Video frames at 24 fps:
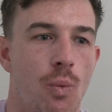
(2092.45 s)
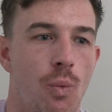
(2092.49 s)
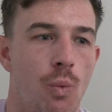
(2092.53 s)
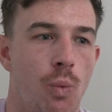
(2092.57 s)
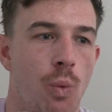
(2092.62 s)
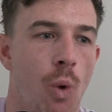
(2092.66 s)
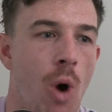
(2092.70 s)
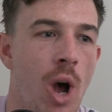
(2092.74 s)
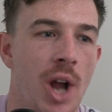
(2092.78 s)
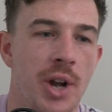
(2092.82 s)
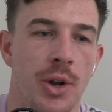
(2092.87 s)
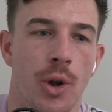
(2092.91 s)

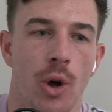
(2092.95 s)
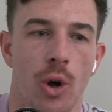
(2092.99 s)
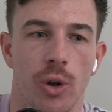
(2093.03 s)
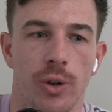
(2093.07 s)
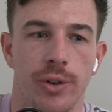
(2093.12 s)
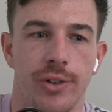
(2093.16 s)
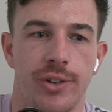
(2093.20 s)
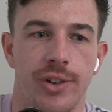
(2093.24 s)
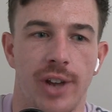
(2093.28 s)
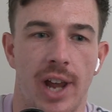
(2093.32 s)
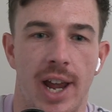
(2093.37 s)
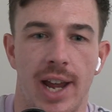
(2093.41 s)
Why
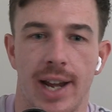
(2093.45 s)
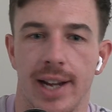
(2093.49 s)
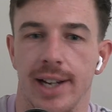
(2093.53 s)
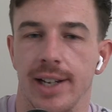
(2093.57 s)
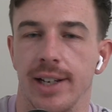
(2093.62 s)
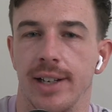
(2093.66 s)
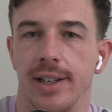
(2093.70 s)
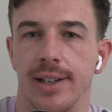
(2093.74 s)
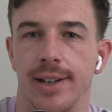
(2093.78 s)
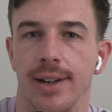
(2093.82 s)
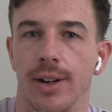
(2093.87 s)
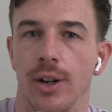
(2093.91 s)
not
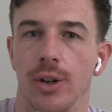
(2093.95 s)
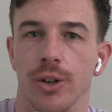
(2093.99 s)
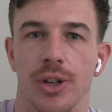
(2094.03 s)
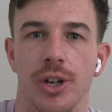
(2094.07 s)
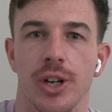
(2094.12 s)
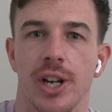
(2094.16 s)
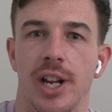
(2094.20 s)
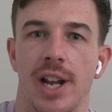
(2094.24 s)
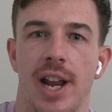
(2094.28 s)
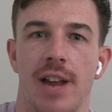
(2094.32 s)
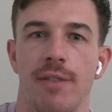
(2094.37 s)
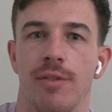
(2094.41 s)
say, look, you
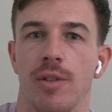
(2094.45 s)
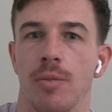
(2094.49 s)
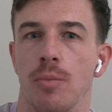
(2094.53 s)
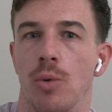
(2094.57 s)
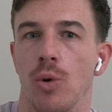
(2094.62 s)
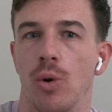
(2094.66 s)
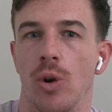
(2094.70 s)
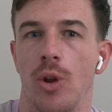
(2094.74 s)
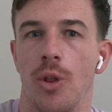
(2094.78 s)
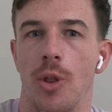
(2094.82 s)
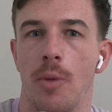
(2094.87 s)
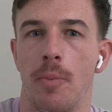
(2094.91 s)
can have them
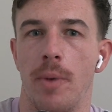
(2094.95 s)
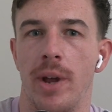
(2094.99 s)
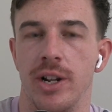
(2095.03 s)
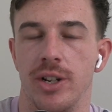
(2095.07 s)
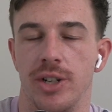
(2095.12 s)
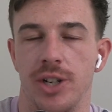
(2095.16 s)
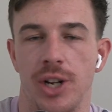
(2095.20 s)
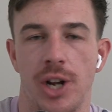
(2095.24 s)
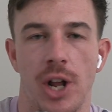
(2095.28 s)
all on the bench?